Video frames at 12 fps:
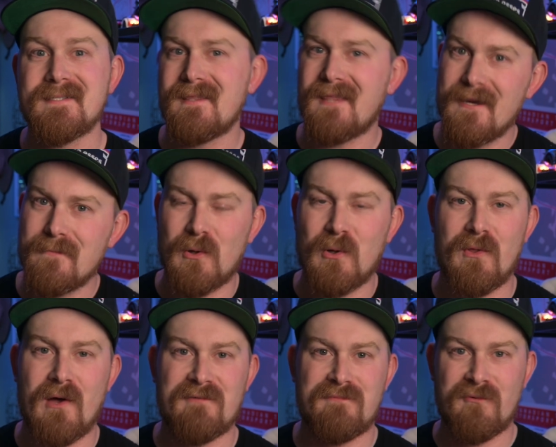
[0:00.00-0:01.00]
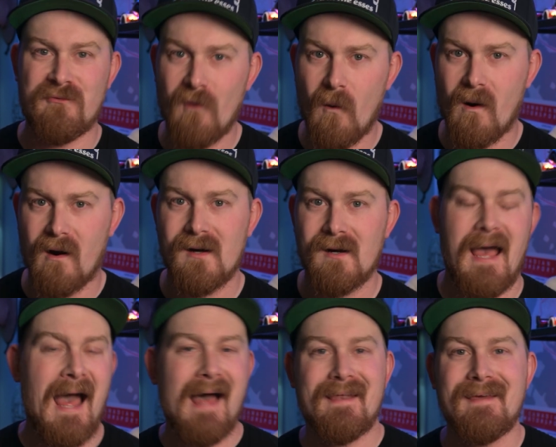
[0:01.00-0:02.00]
that they had pulled off before.
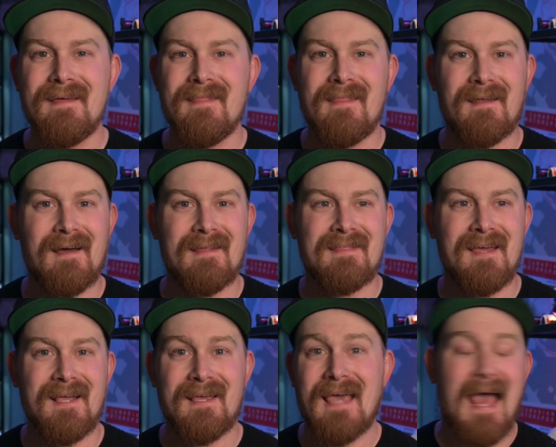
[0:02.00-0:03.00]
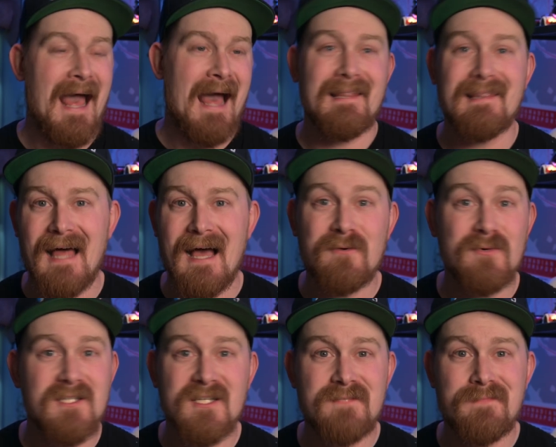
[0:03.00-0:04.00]
Add in that I think Cadillac
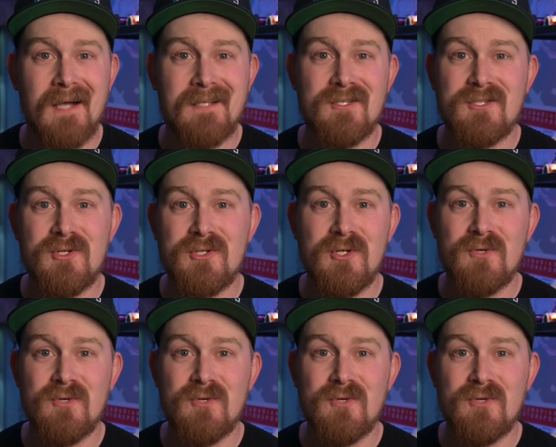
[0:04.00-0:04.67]
was expected to do